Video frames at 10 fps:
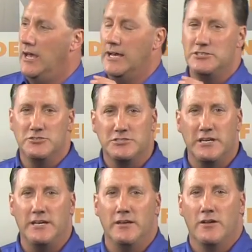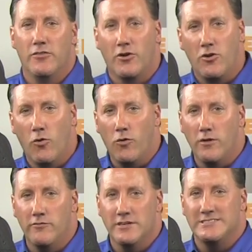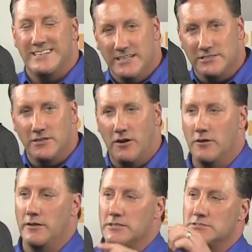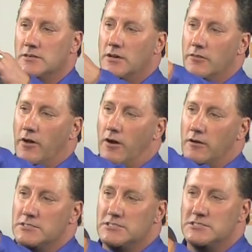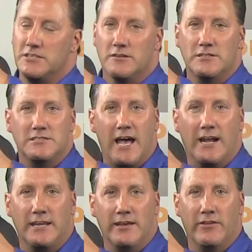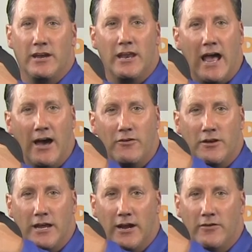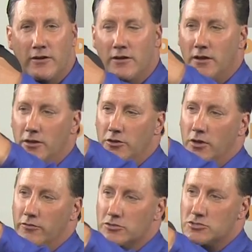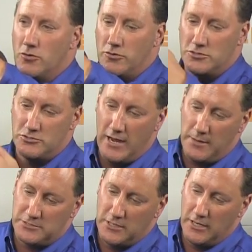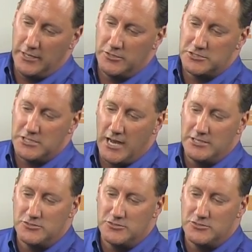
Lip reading: As you see, the core of this is the harness. The harness is still intact even in an outer carrier. You have your shoulder straps and your side